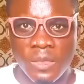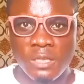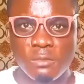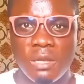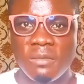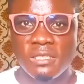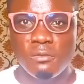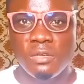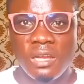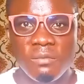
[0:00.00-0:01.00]
So Amazon
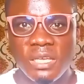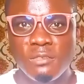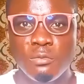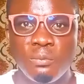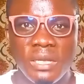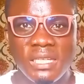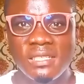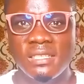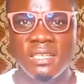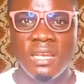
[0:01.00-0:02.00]
will now begin to
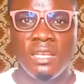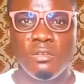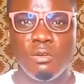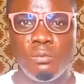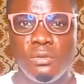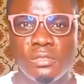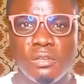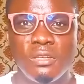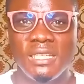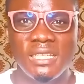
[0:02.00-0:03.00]
place your books
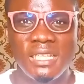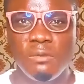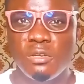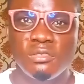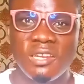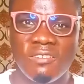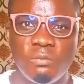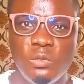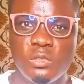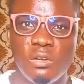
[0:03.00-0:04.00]
on the keywords you
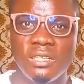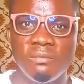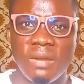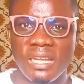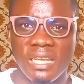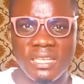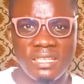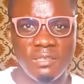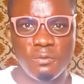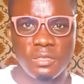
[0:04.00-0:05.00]
have put on the back-end
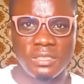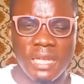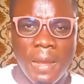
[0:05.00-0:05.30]
keywords.